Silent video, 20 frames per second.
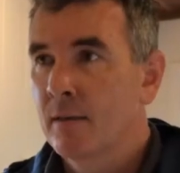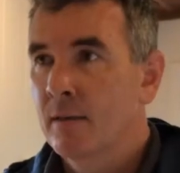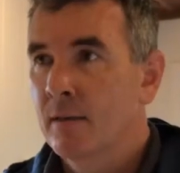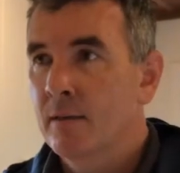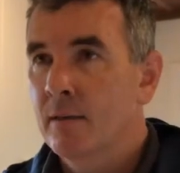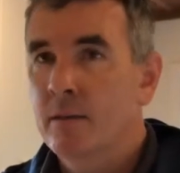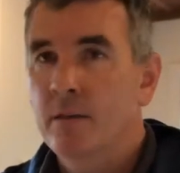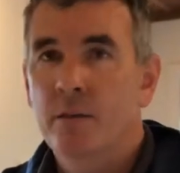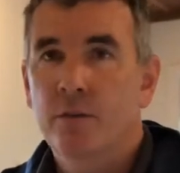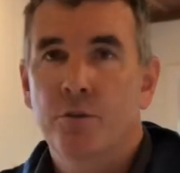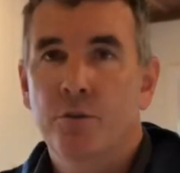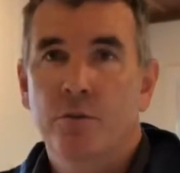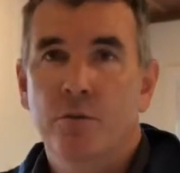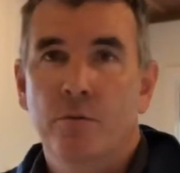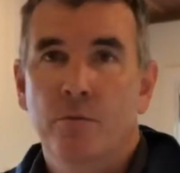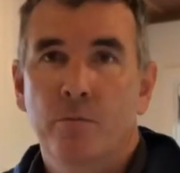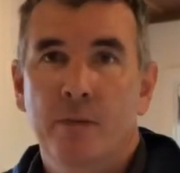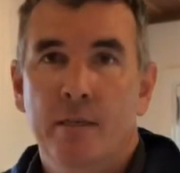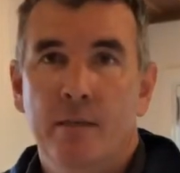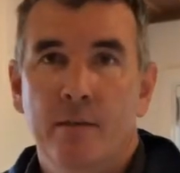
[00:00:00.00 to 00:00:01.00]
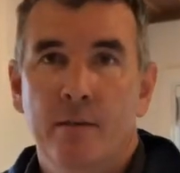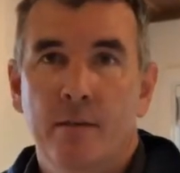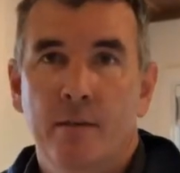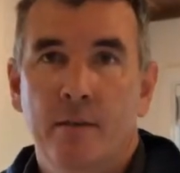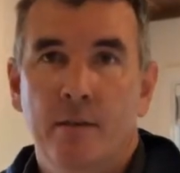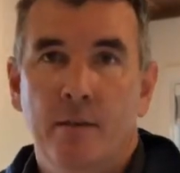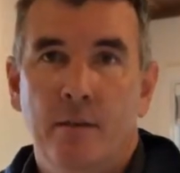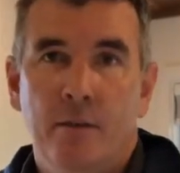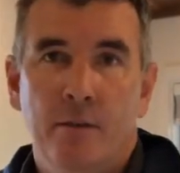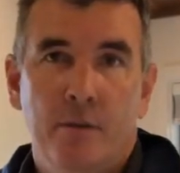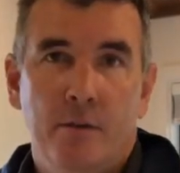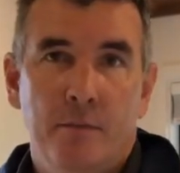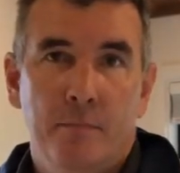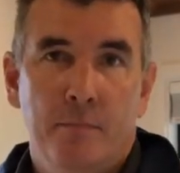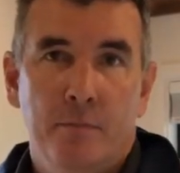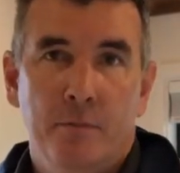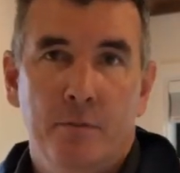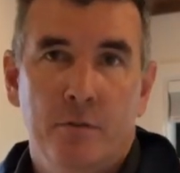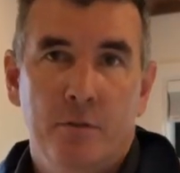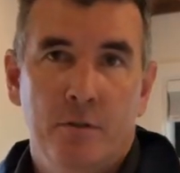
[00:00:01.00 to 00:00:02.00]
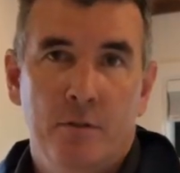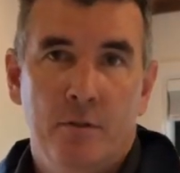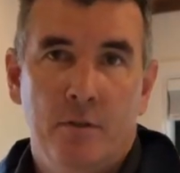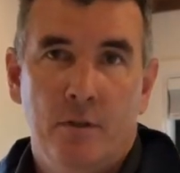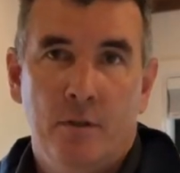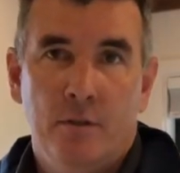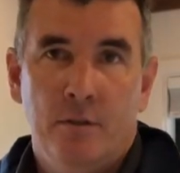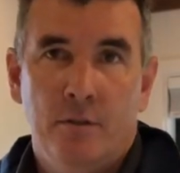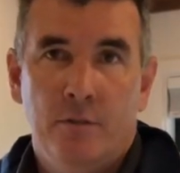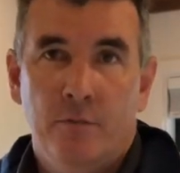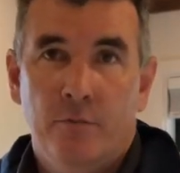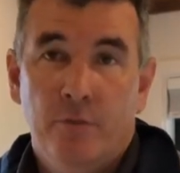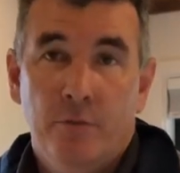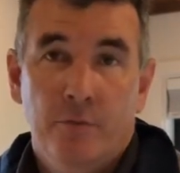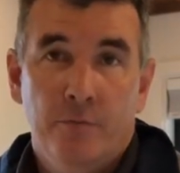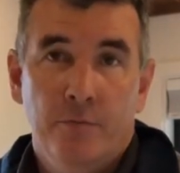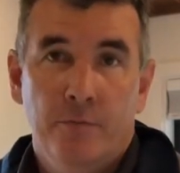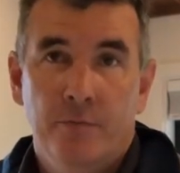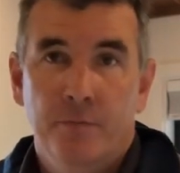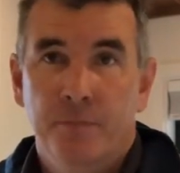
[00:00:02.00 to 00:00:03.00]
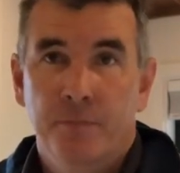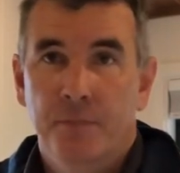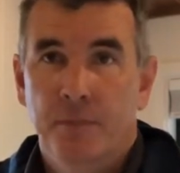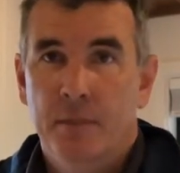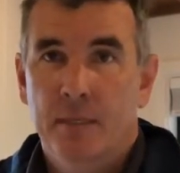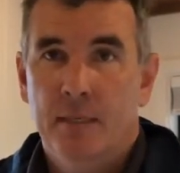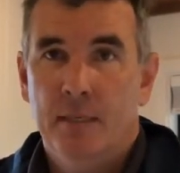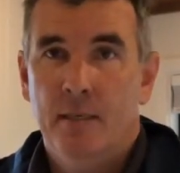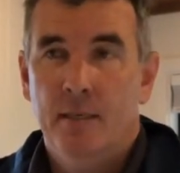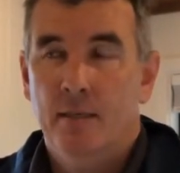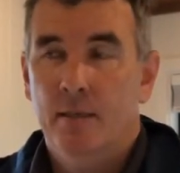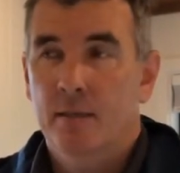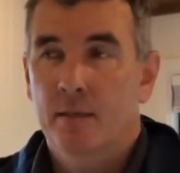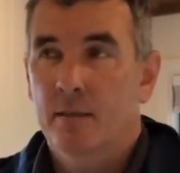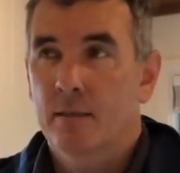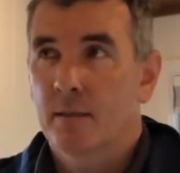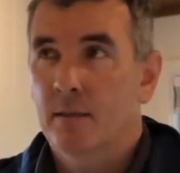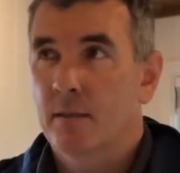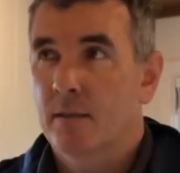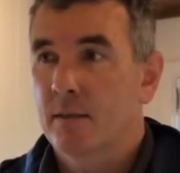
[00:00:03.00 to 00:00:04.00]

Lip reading: the issue where an owner puts it on the roof and